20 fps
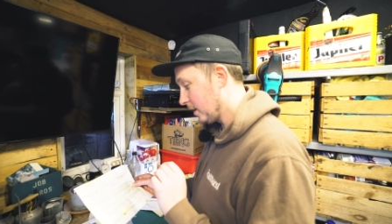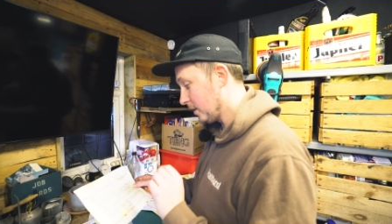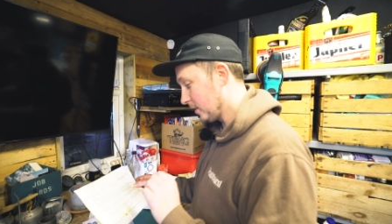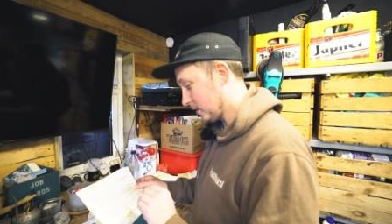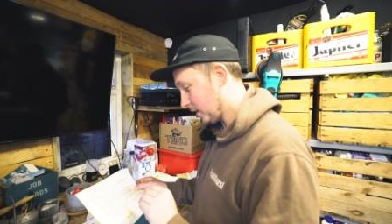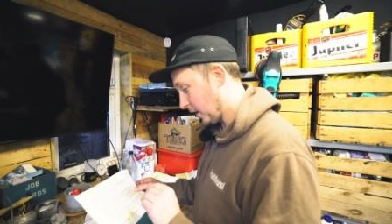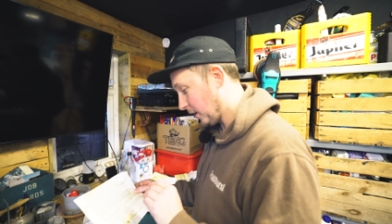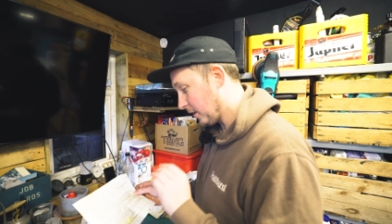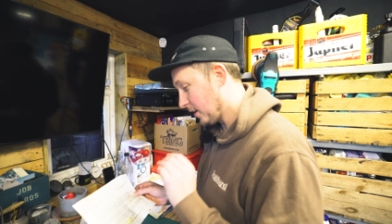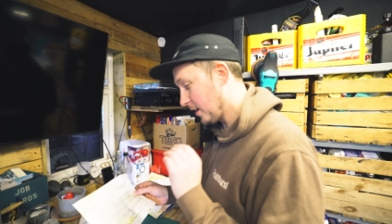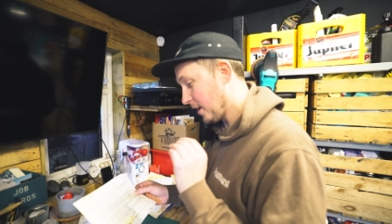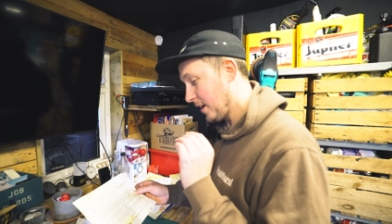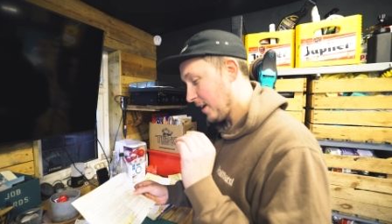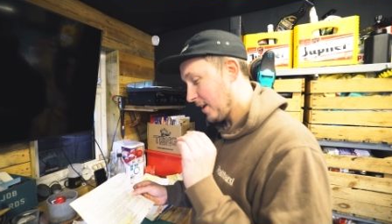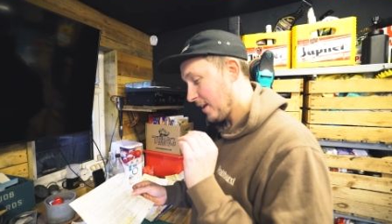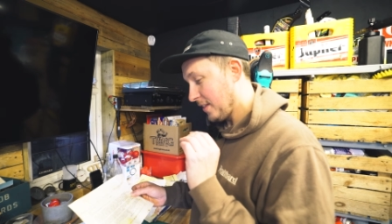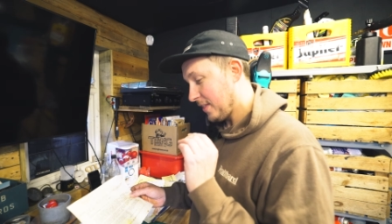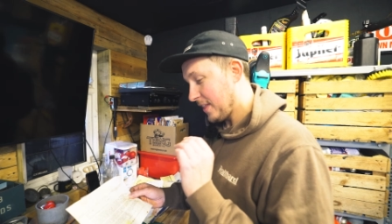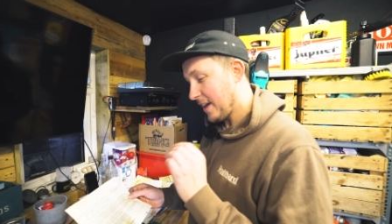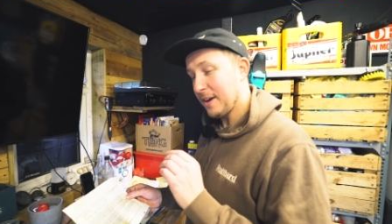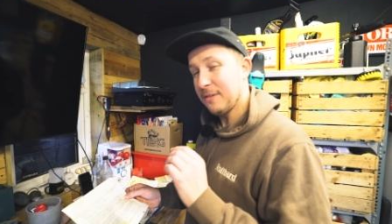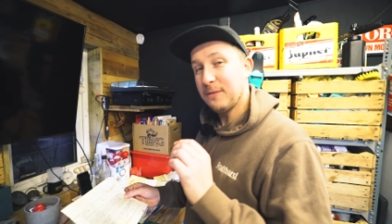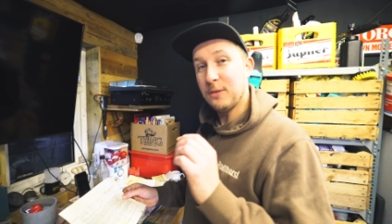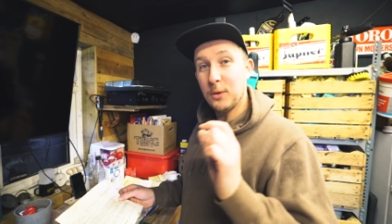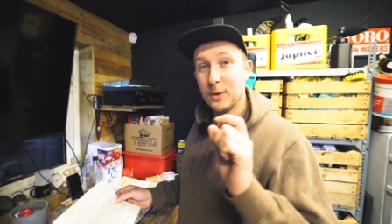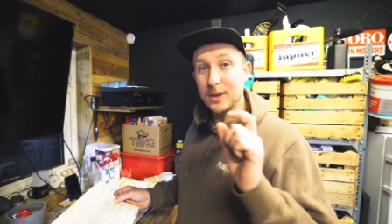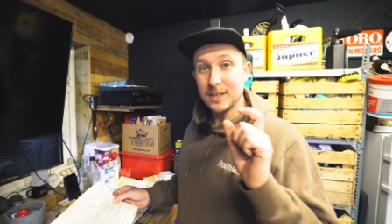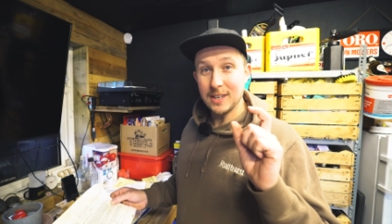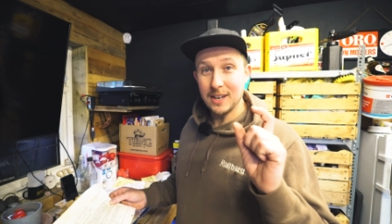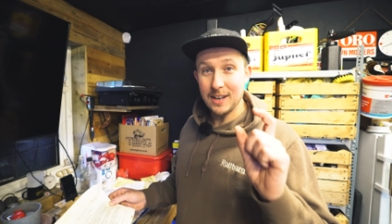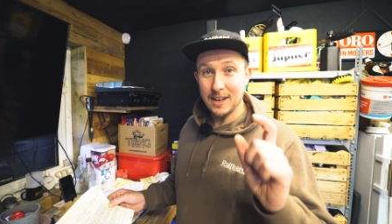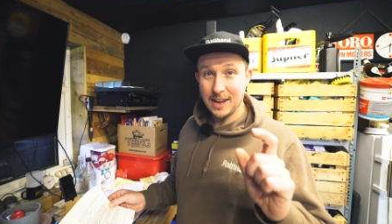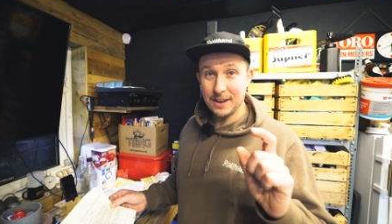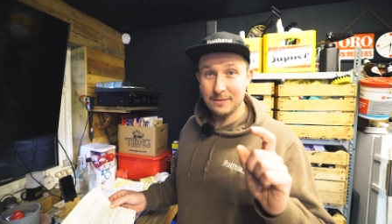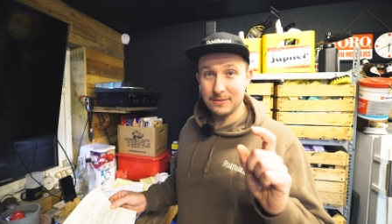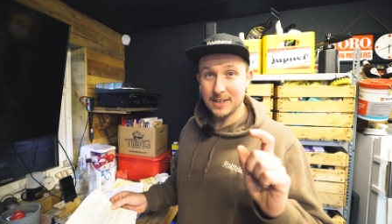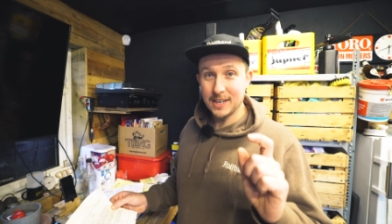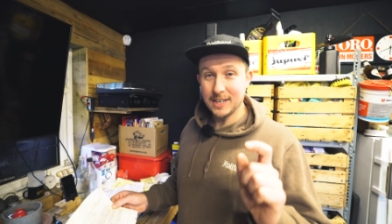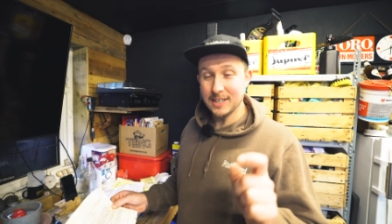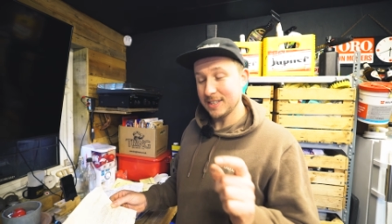So therefore his
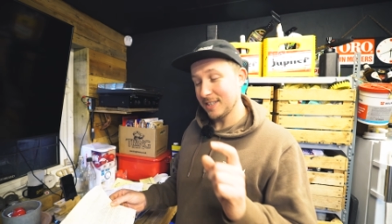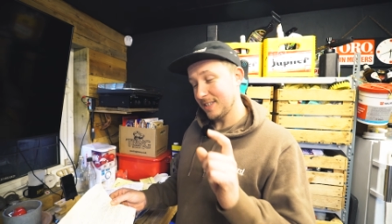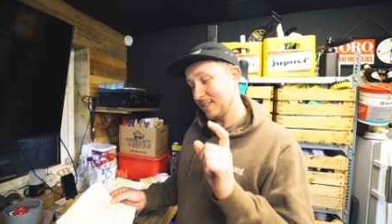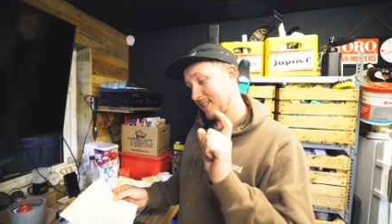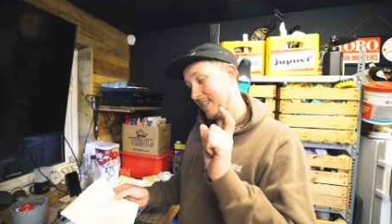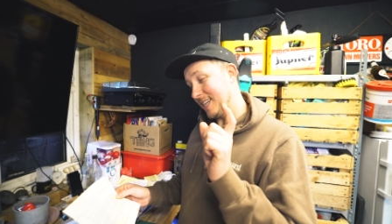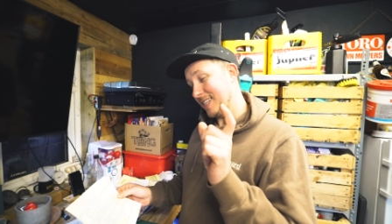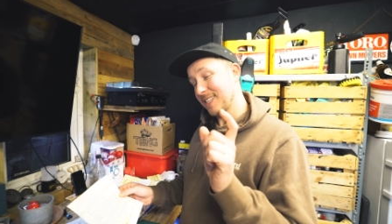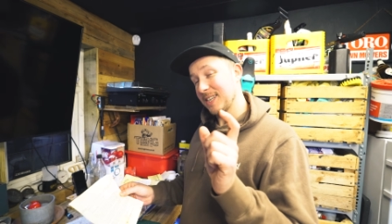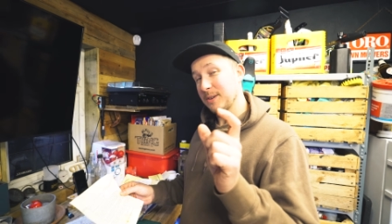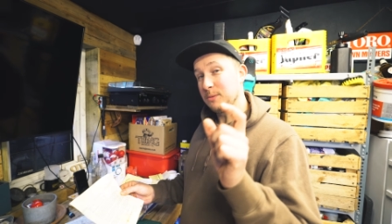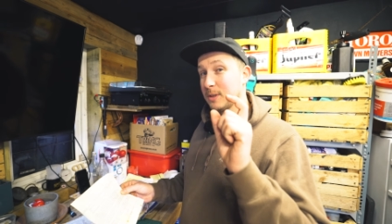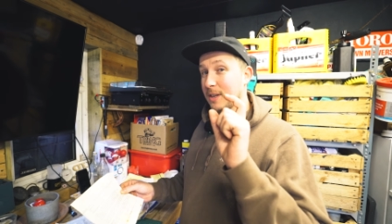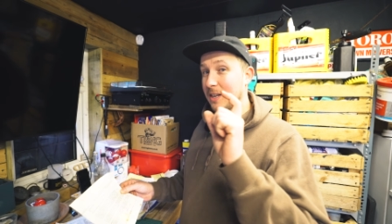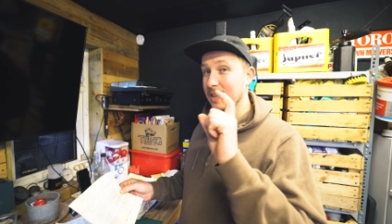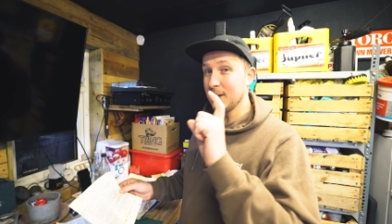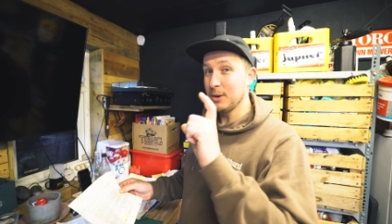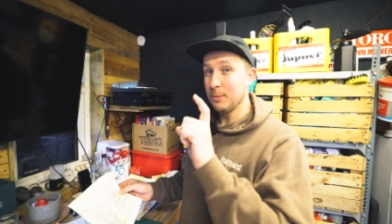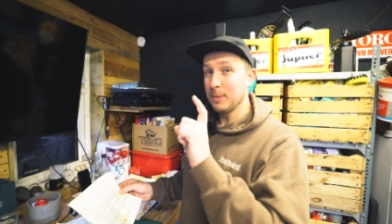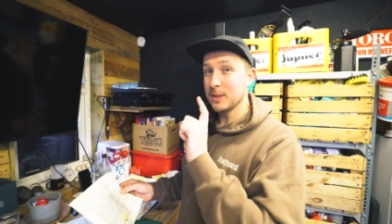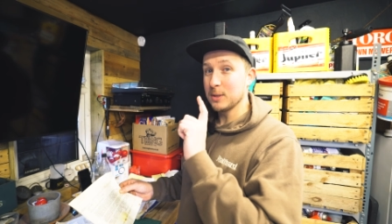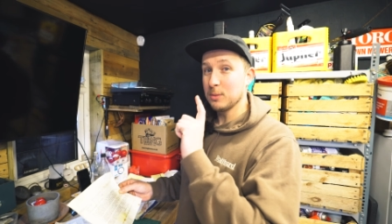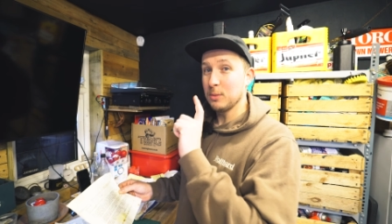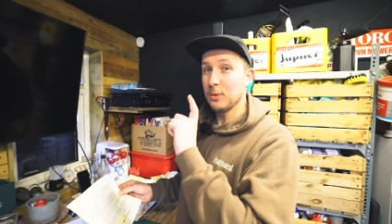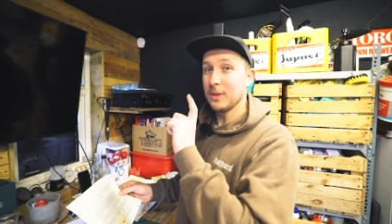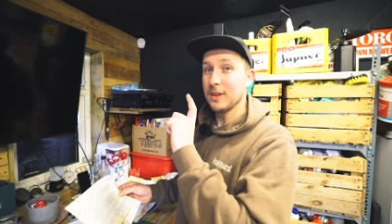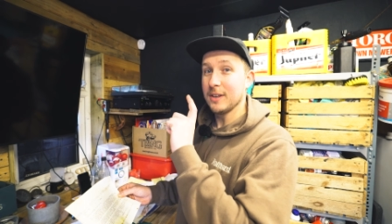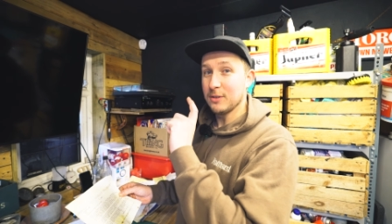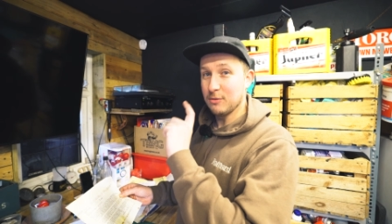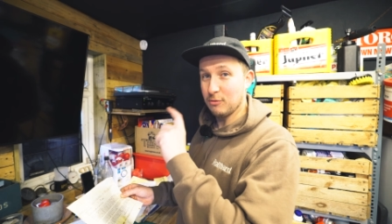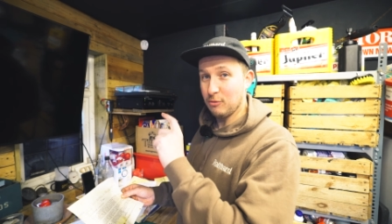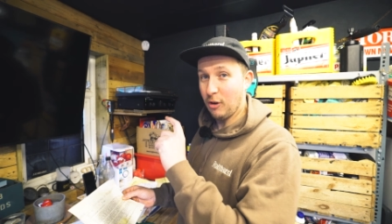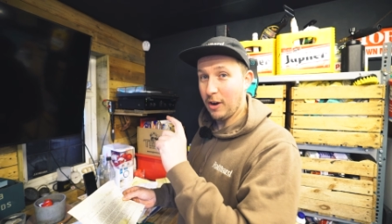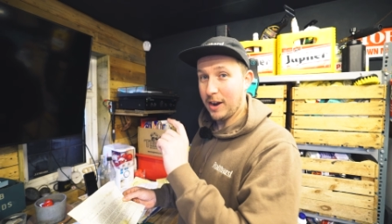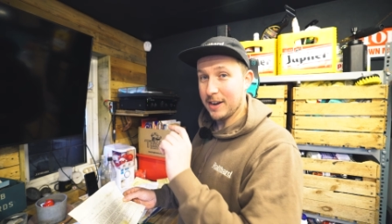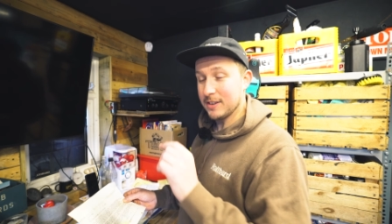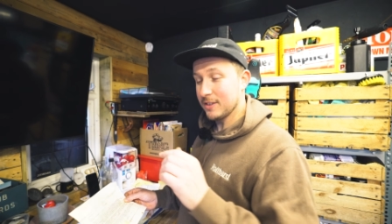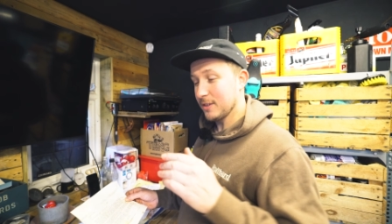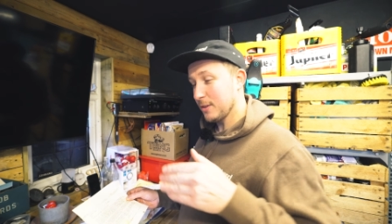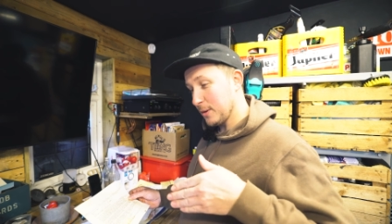left testy was a little bit smaller than his
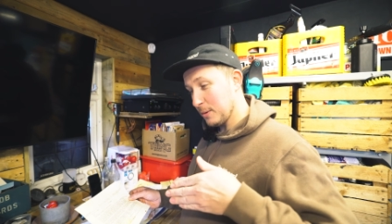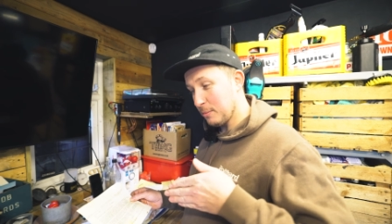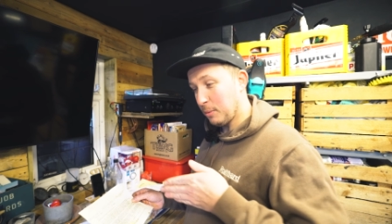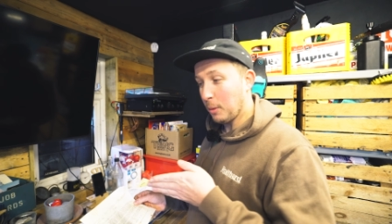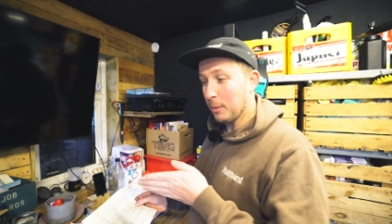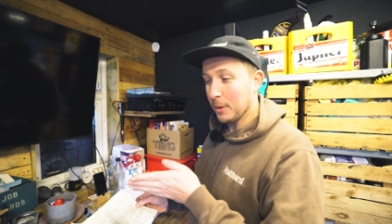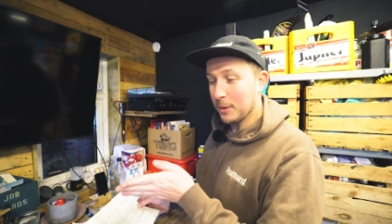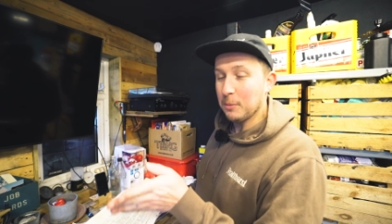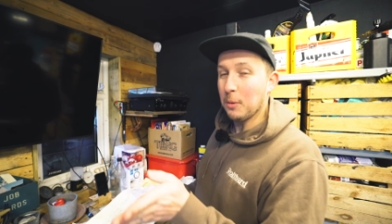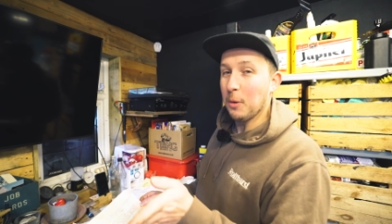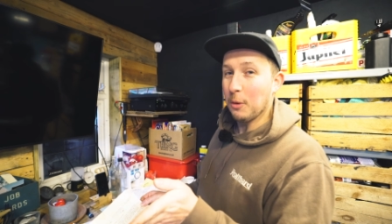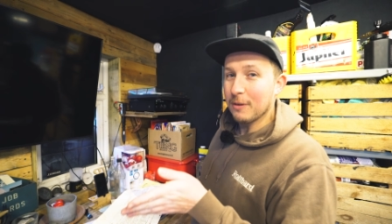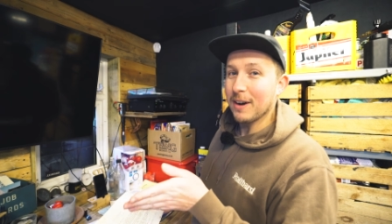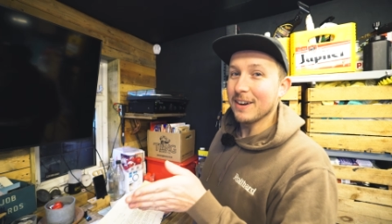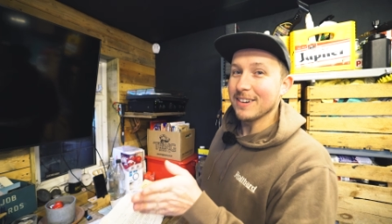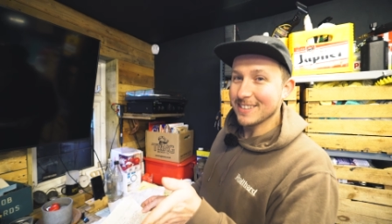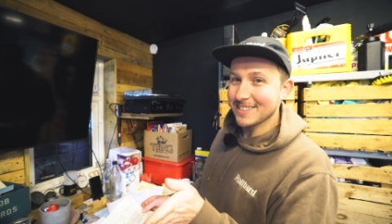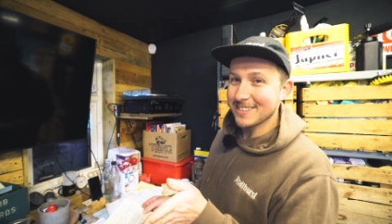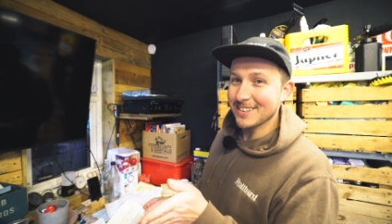right, so he'd probably walk around in